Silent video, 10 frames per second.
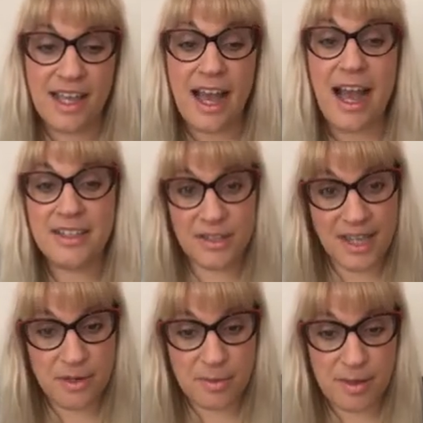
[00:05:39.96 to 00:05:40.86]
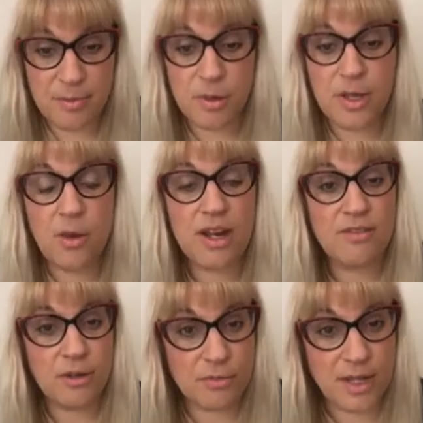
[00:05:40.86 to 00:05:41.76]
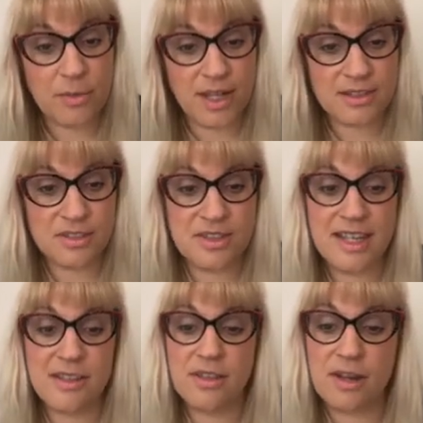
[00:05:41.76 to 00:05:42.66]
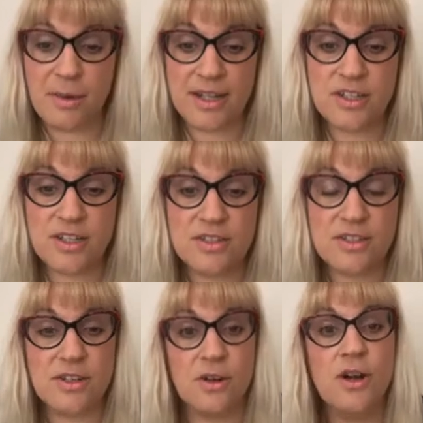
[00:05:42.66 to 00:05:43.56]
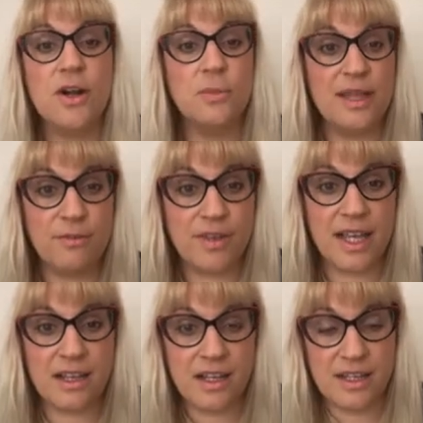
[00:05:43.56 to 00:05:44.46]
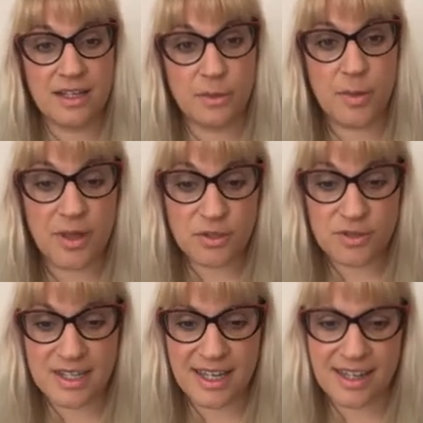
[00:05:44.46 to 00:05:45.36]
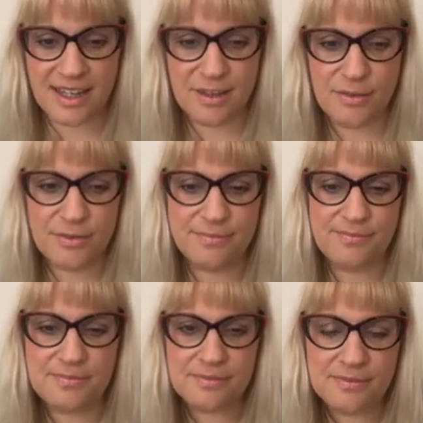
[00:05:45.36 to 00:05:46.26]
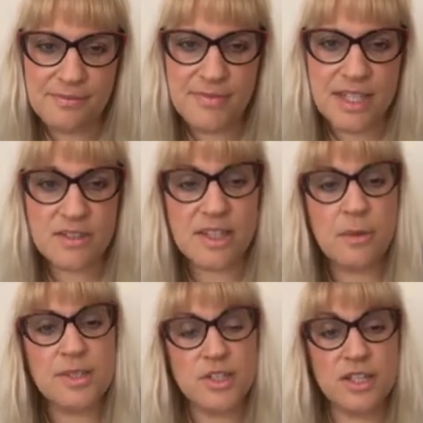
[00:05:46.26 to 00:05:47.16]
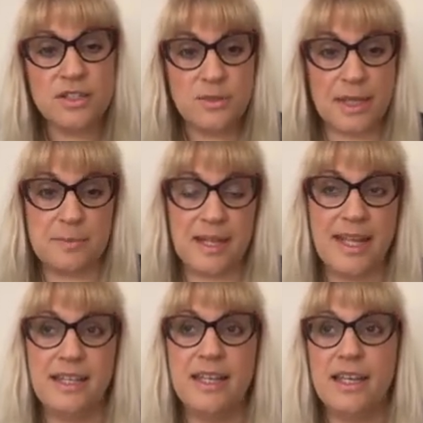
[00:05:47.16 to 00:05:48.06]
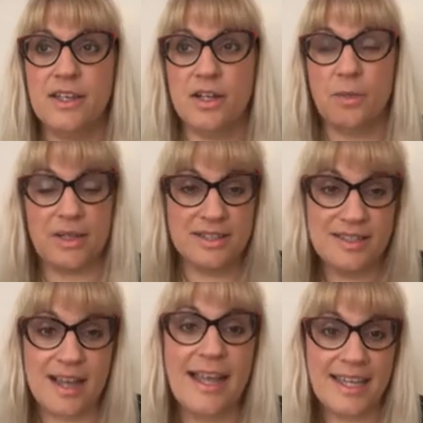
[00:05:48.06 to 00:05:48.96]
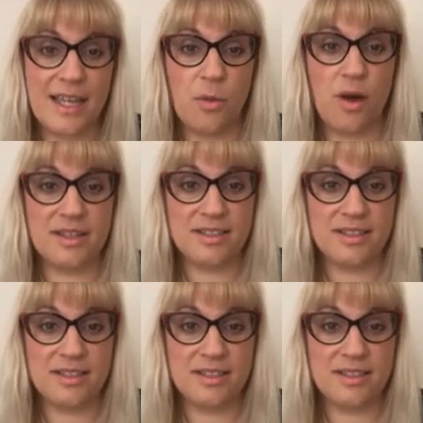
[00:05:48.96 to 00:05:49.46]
And again, remember, we all have our free will to take the directions, we feel we want to take in life. So that was just to explain, what a psychic was.